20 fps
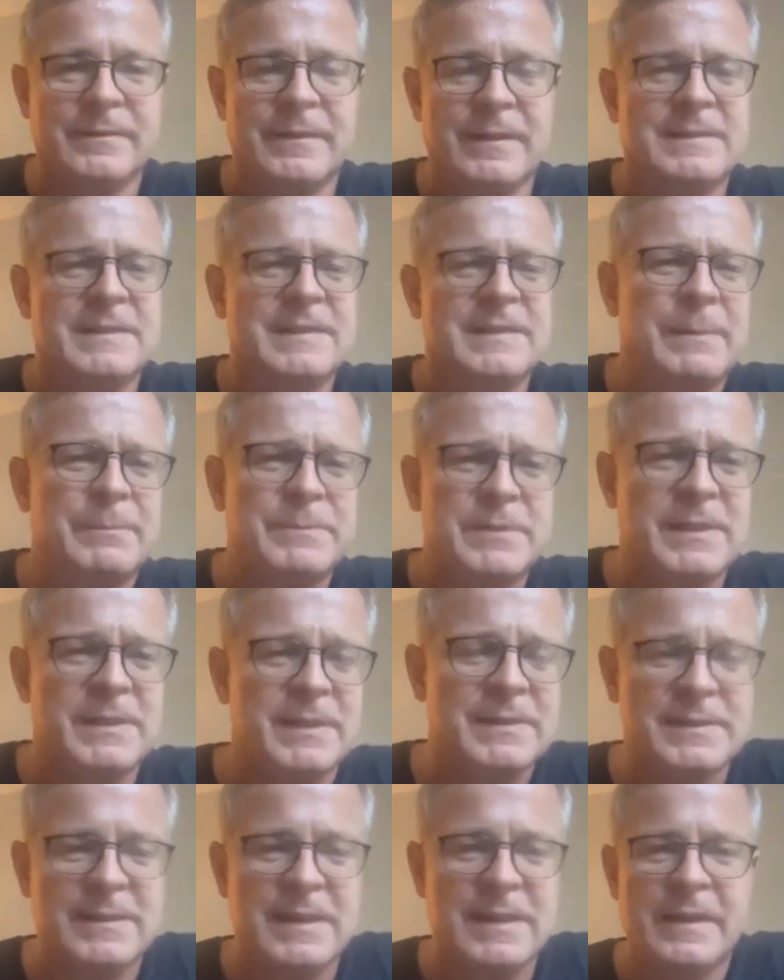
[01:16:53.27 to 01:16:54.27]
in some
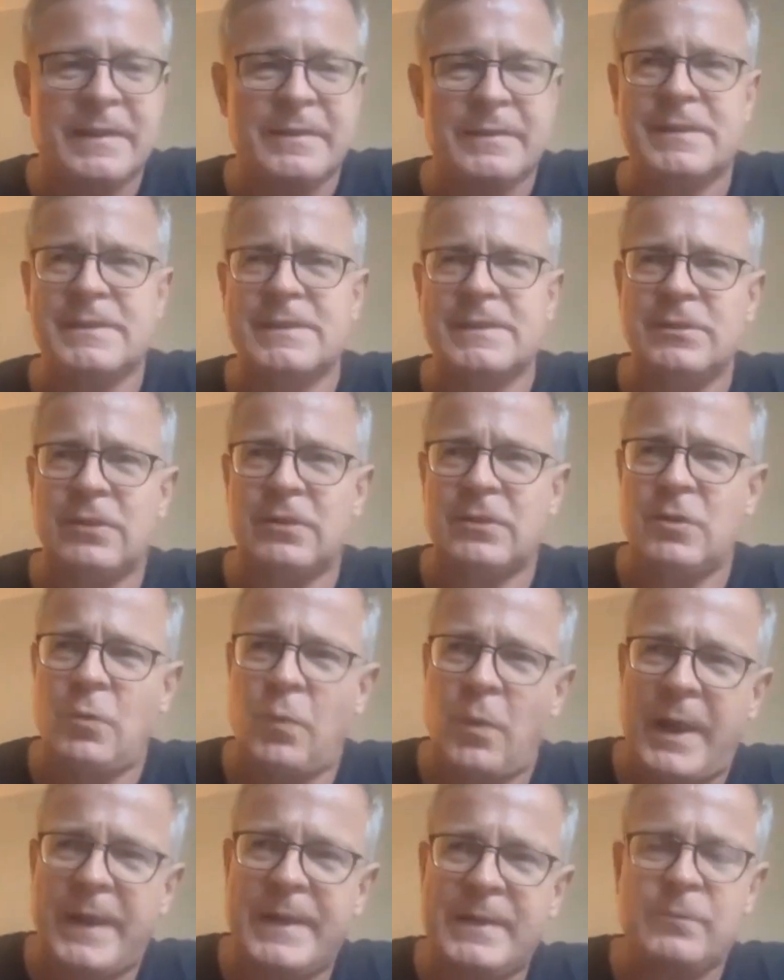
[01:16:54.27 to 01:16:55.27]
sense, this is not
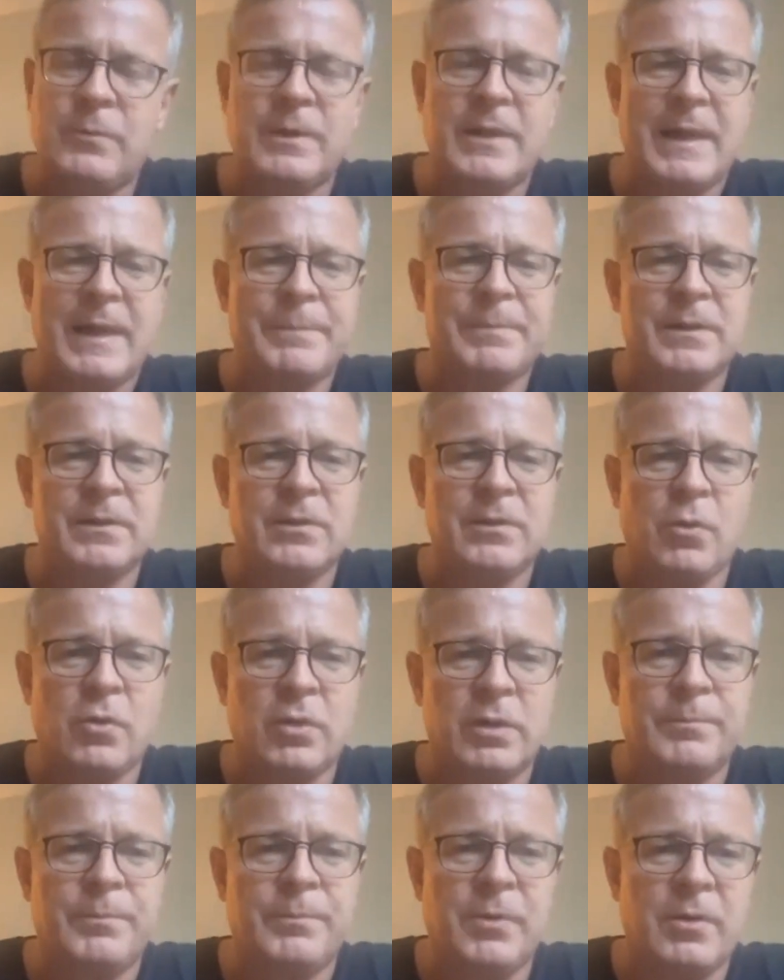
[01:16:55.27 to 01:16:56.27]
quite what happened in
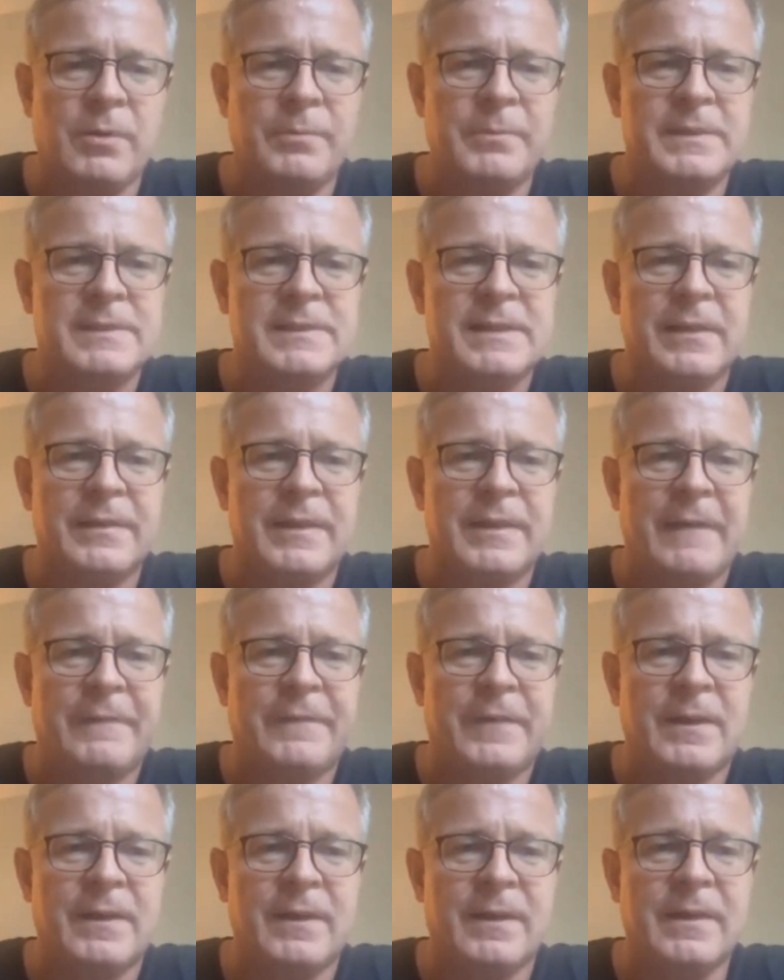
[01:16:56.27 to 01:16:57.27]
Grootboom in South
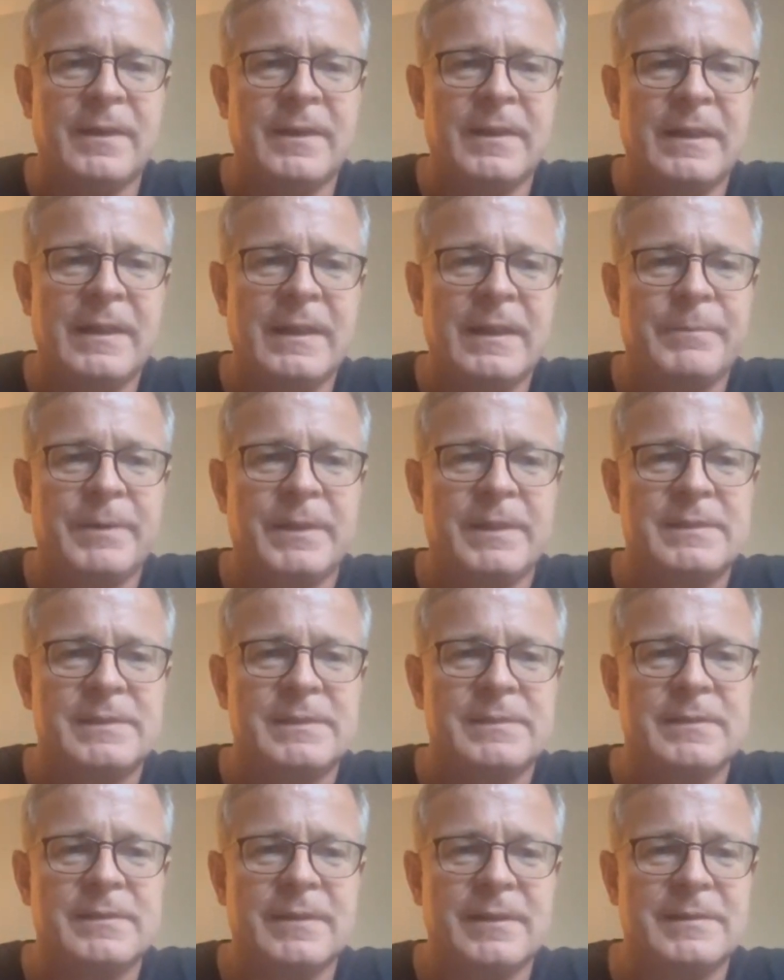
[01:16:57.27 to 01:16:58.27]
Africa, but
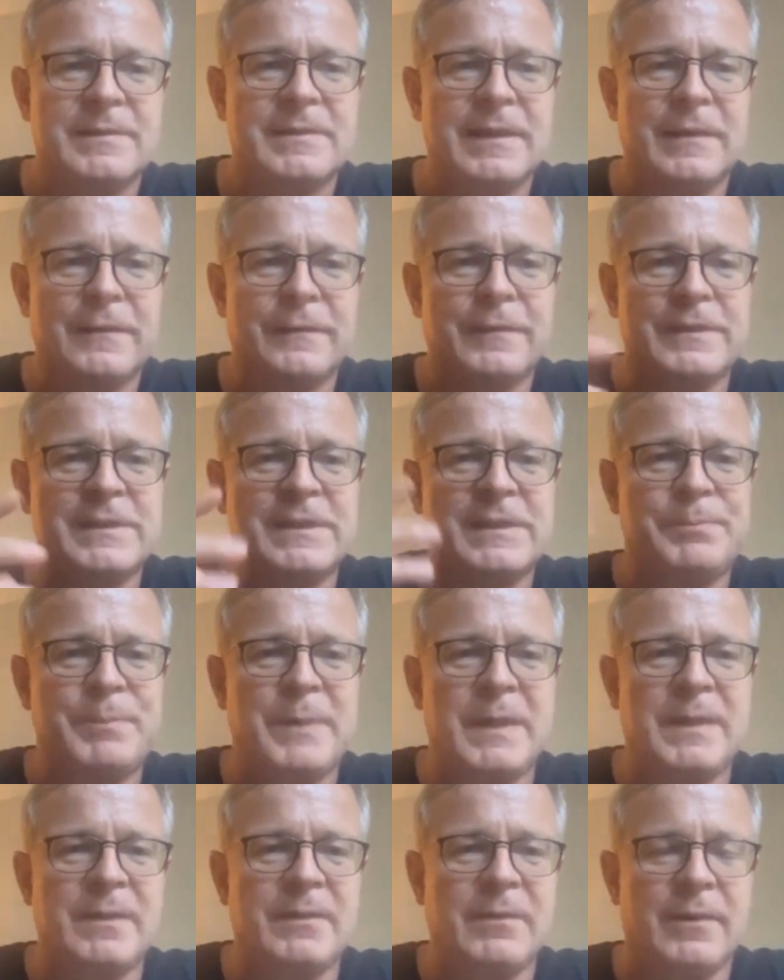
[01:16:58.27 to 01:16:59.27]
it's kind of a
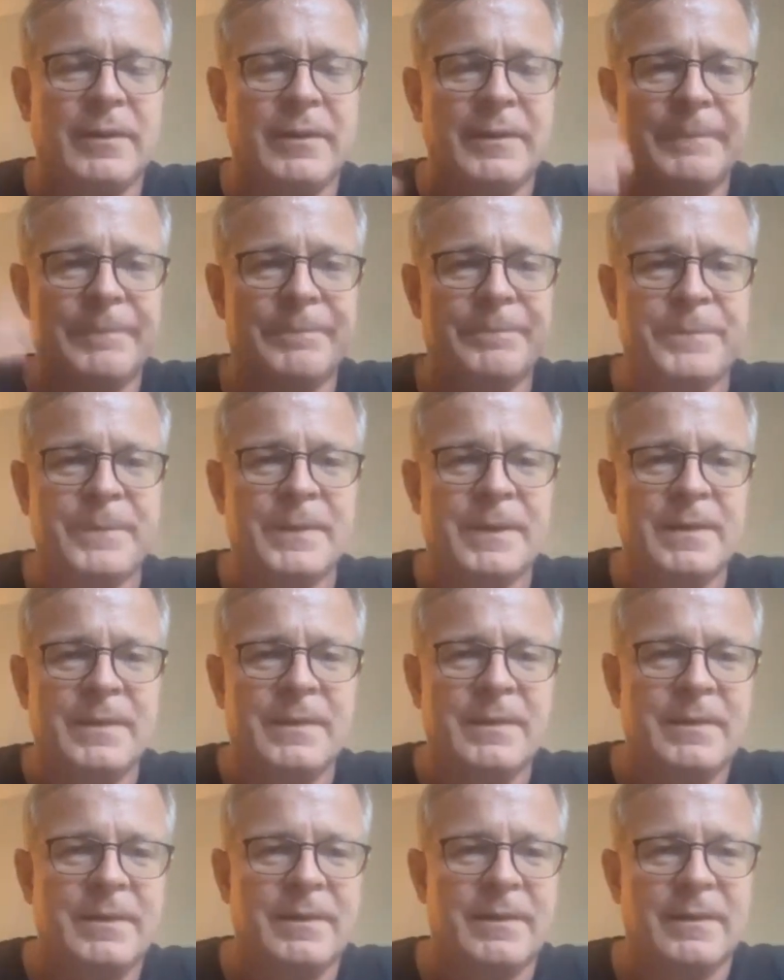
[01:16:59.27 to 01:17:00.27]
spin on
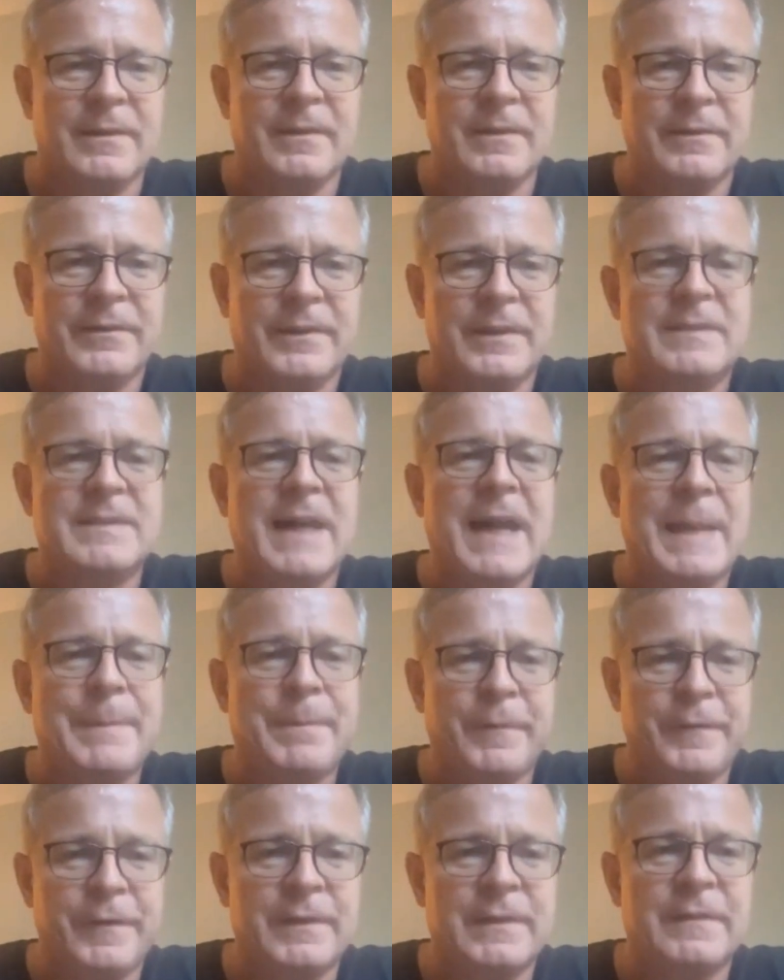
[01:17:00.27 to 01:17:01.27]
the
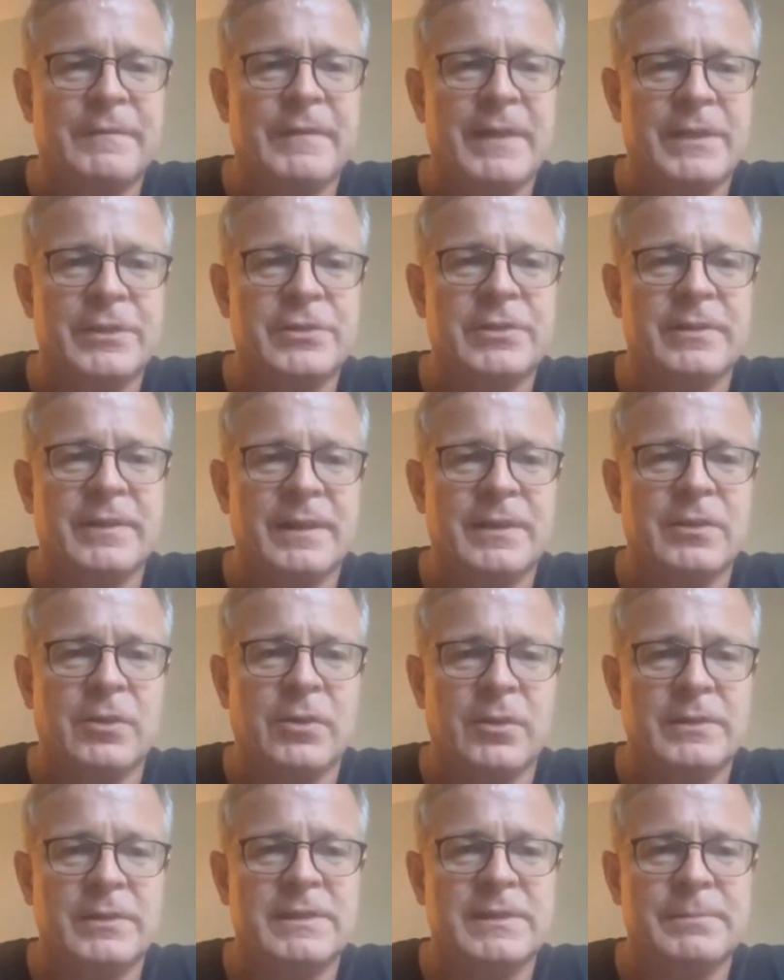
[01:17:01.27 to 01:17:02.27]
type of intervention that
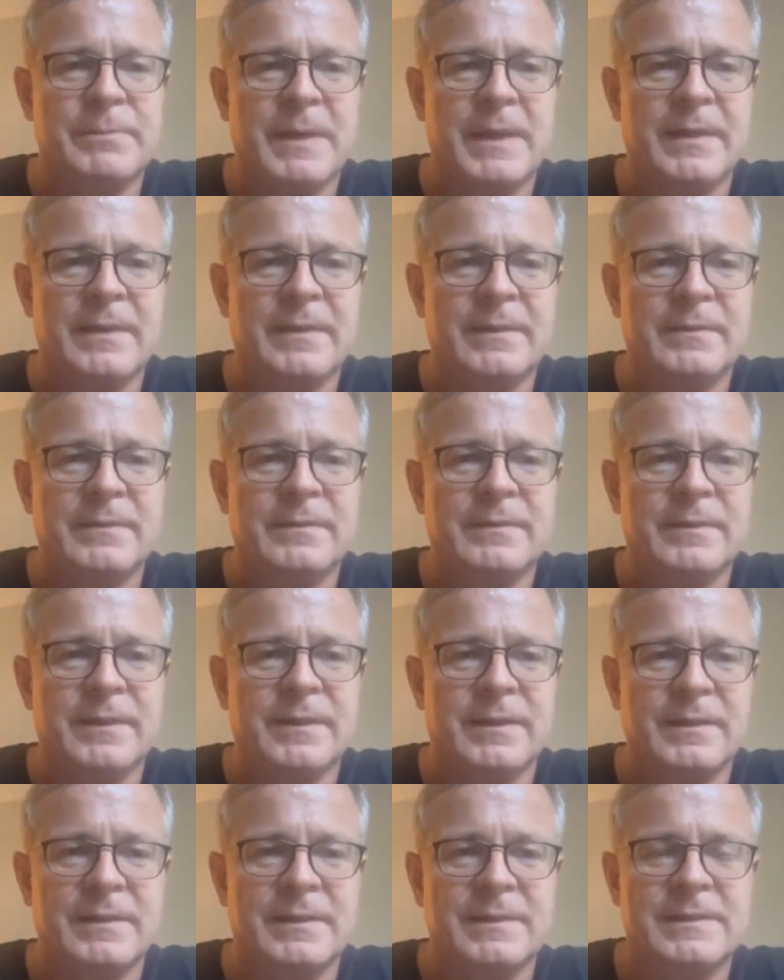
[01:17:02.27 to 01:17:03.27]
courts may
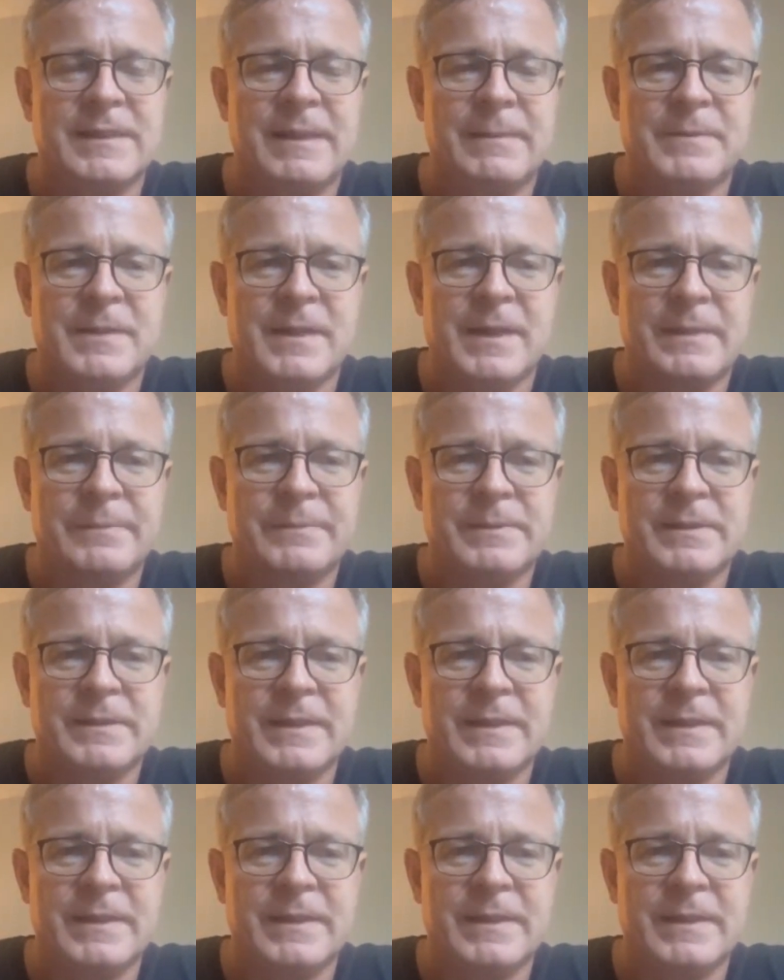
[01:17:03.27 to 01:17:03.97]
sometimes